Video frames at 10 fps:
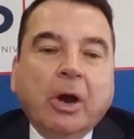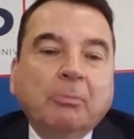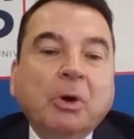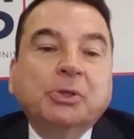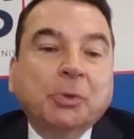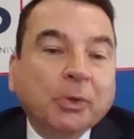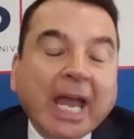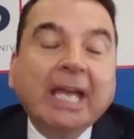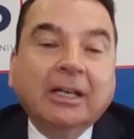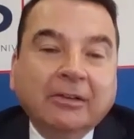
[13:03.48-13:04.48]
our most
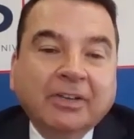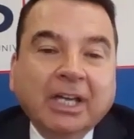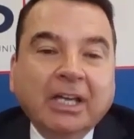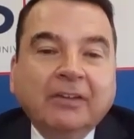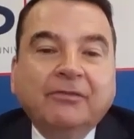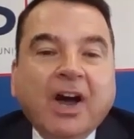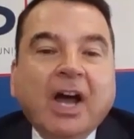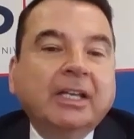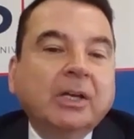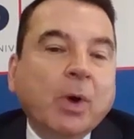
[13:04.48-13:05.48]
creative in
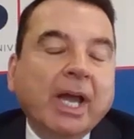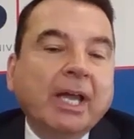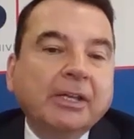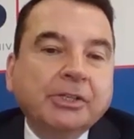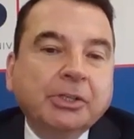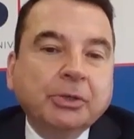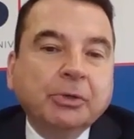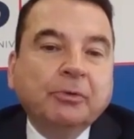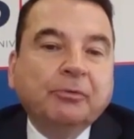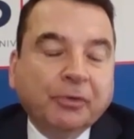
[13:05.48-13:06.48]
finding ways
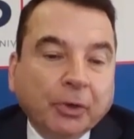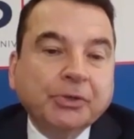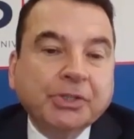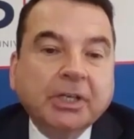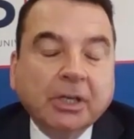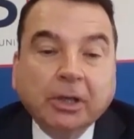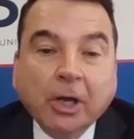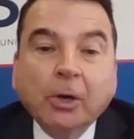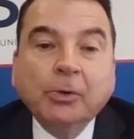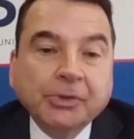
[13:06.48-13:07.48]
to first
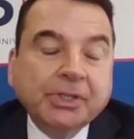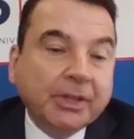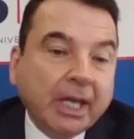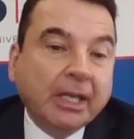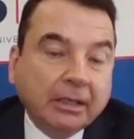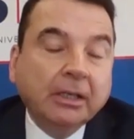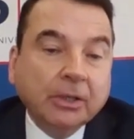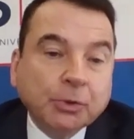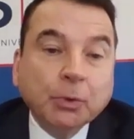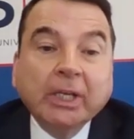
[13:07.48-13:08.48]
close and then
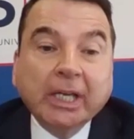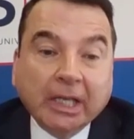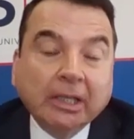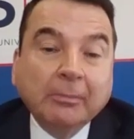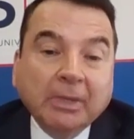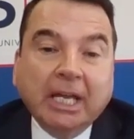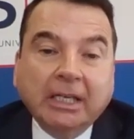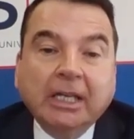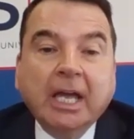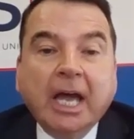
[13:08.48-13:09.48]
truly
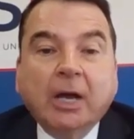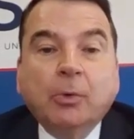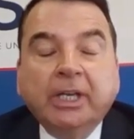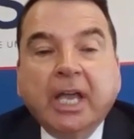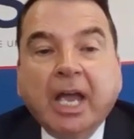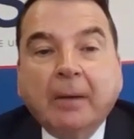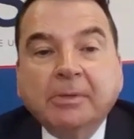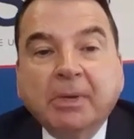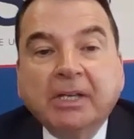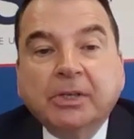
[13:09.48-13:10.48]
eliminate equity
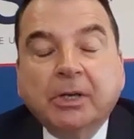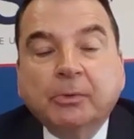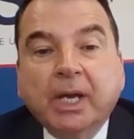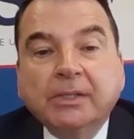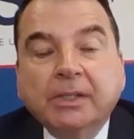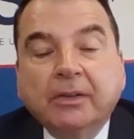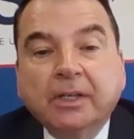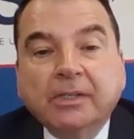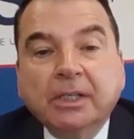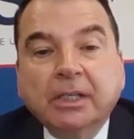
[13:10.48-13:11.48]
gaps based on race,
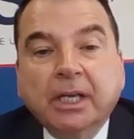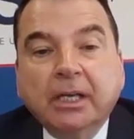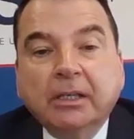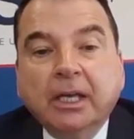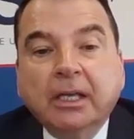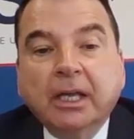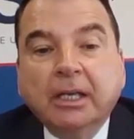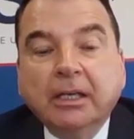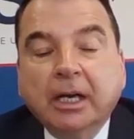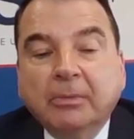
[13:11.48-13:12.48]
ethnicity,
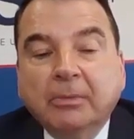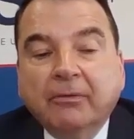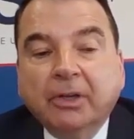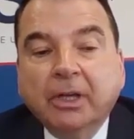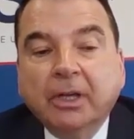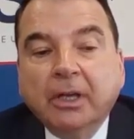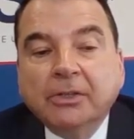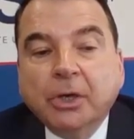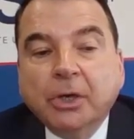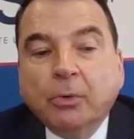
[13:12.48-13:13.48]
and income level.
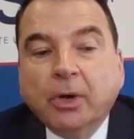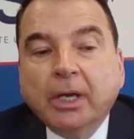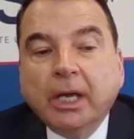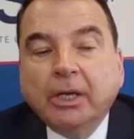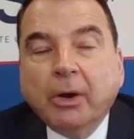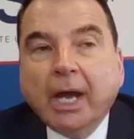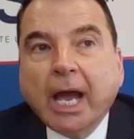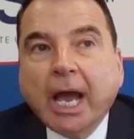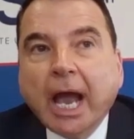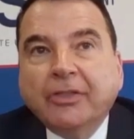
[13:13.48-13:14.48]
So
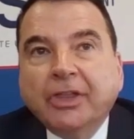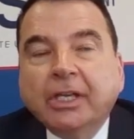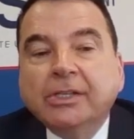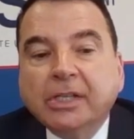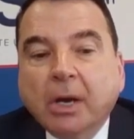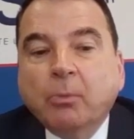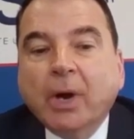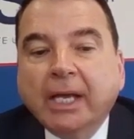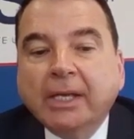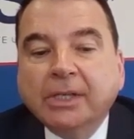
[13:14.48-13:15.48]
I think in some
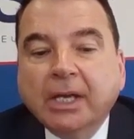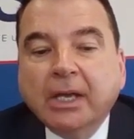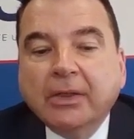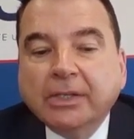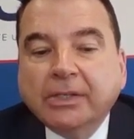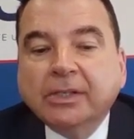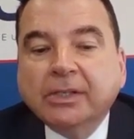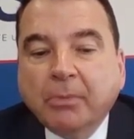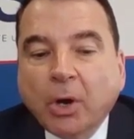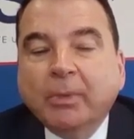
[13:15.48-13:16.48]
ways this is
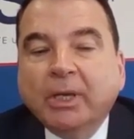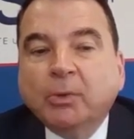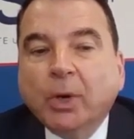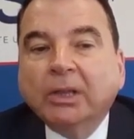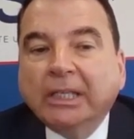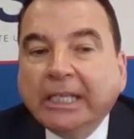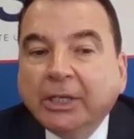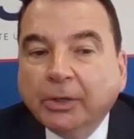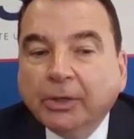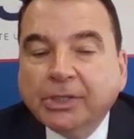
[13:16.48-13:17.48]
a moment where
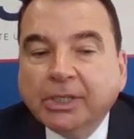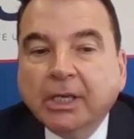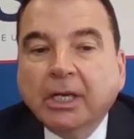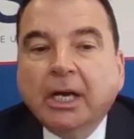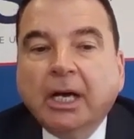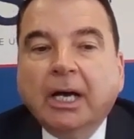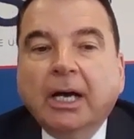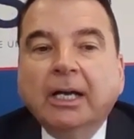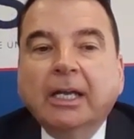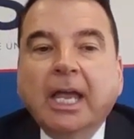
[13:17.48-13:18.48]
leaders
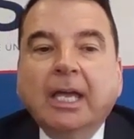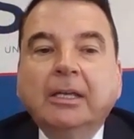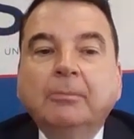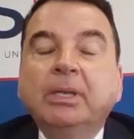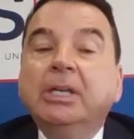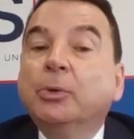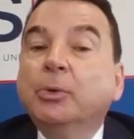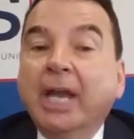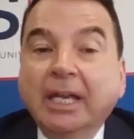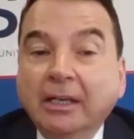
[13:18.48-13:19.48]
can be
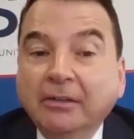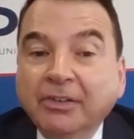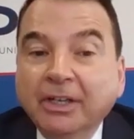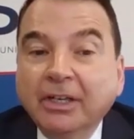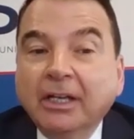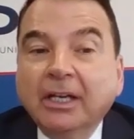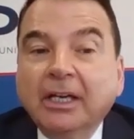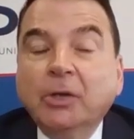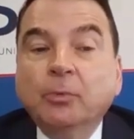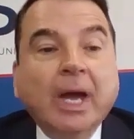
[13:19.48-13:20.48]
creative,
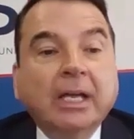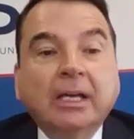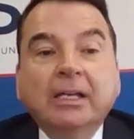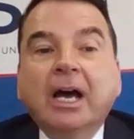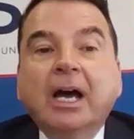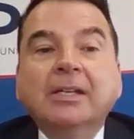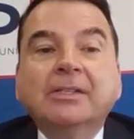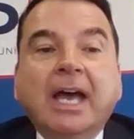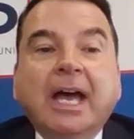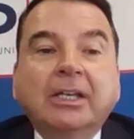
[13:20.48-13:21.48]
can
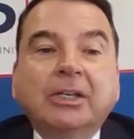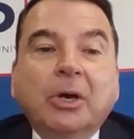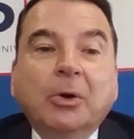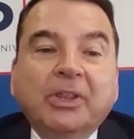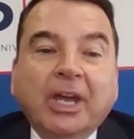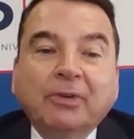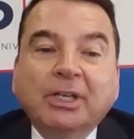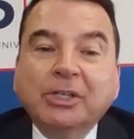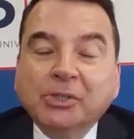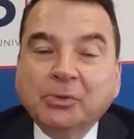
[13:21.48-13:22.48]
recognize that with
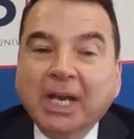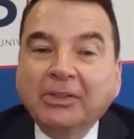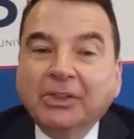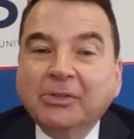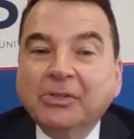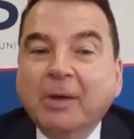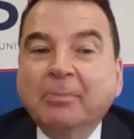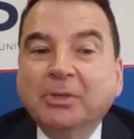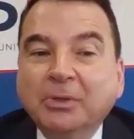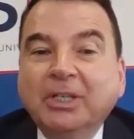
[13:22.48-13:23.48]
every constraint there's
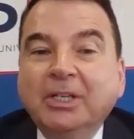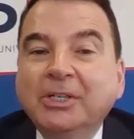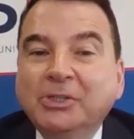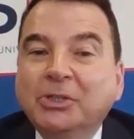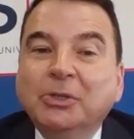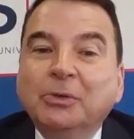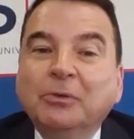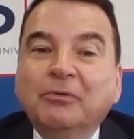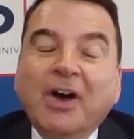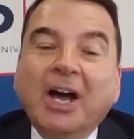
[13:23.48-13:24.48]
opportunities
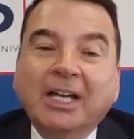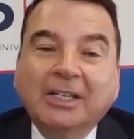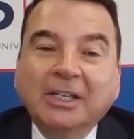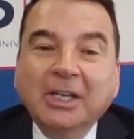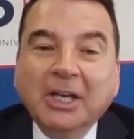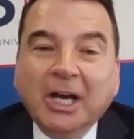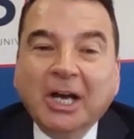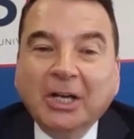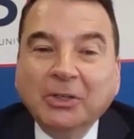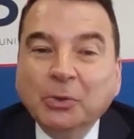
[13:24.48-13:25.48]
to find
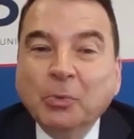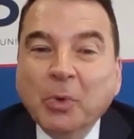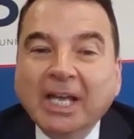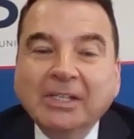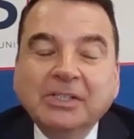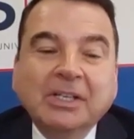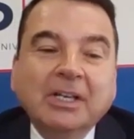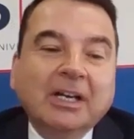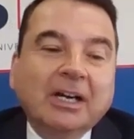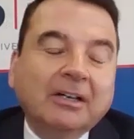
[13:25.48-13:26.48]
new ways
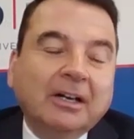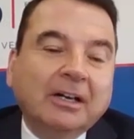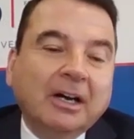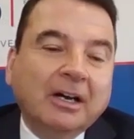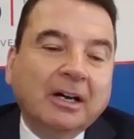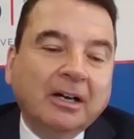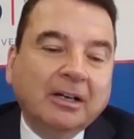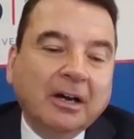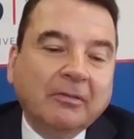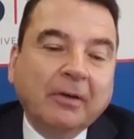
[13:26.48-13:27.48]

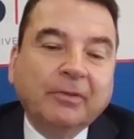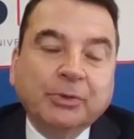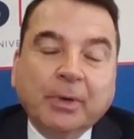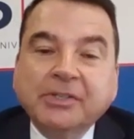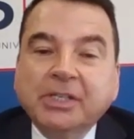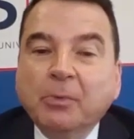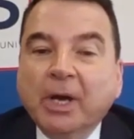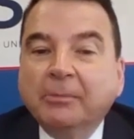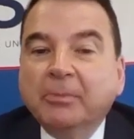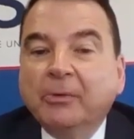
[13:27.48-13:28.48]
of addressing
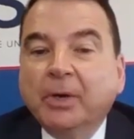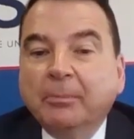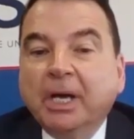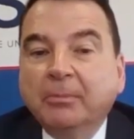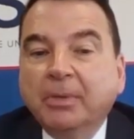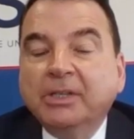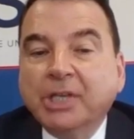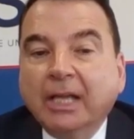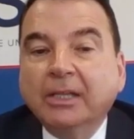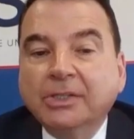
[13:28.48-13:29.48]
what might have been
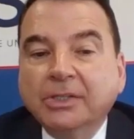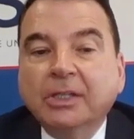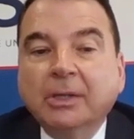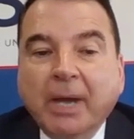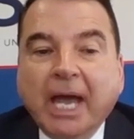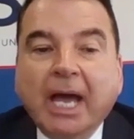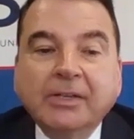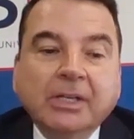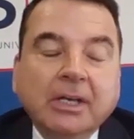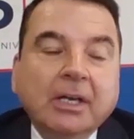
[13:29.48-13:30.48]
challenges in the
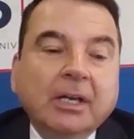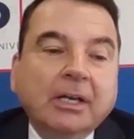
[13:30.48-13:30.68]
past.